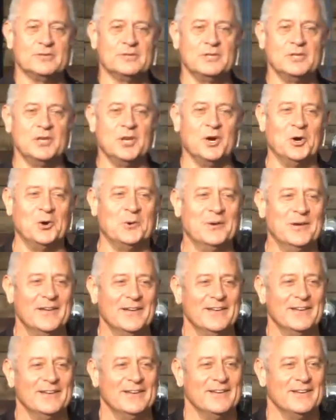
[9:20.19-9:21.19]
You know,
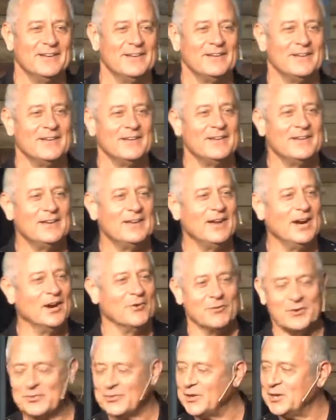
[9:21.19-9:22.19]

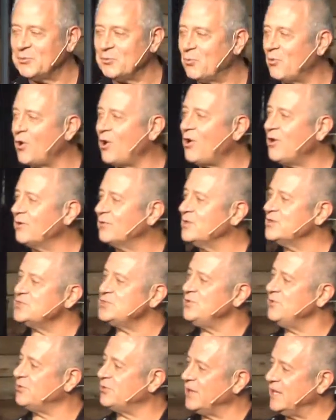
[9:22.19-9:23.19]
everything wrong that
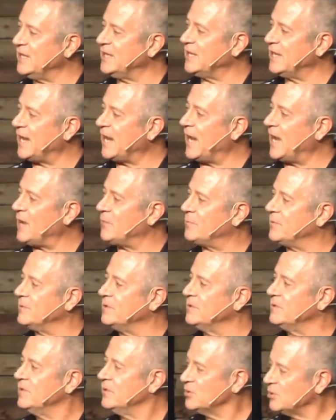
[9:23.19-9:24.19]
you think had
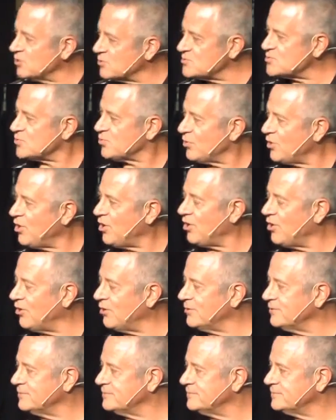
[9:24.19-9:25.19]
happened goes wrong,
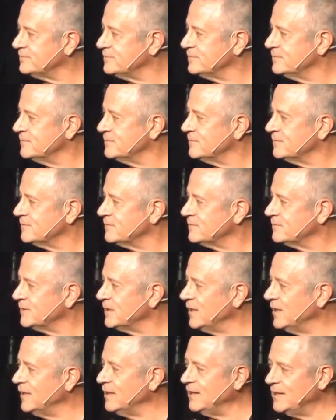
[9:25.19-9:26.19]

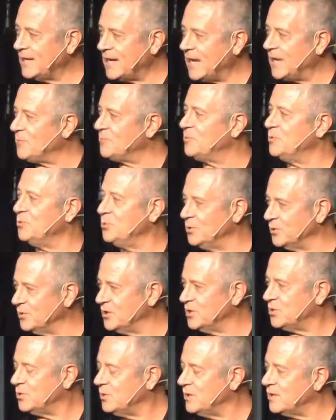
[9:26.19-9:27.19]
and it happened really
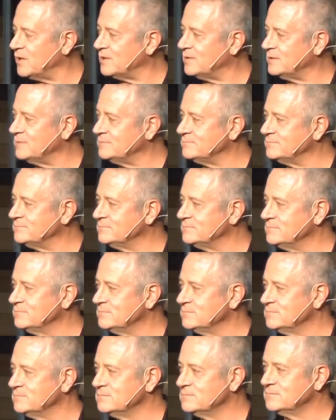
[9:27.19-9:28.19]
quick.
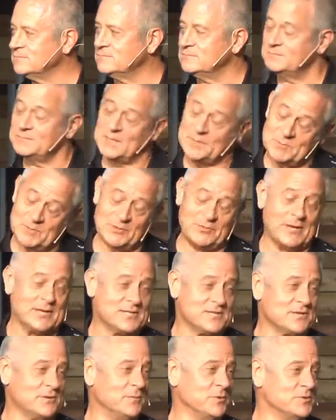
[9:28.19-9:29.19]
Maybe you've had
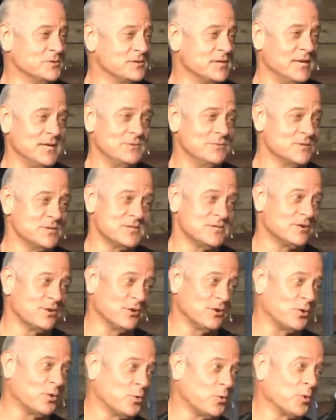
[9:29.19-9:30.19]
some of those days when it
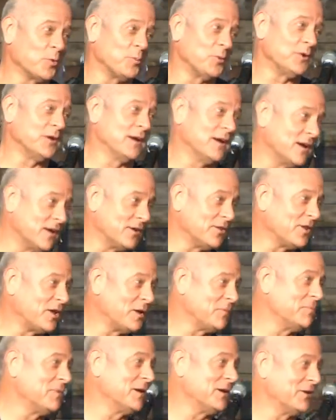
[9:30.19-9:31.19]
started horrible and it got a
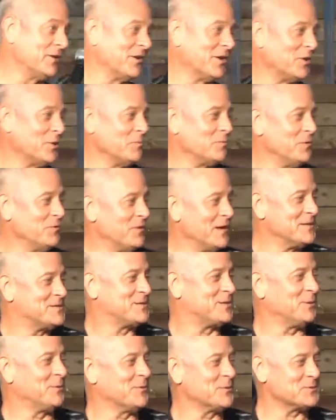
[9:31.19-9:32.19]
lot better. I hope you've had
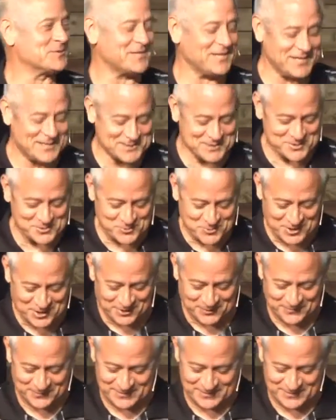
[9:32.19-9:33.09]
some of those days as well.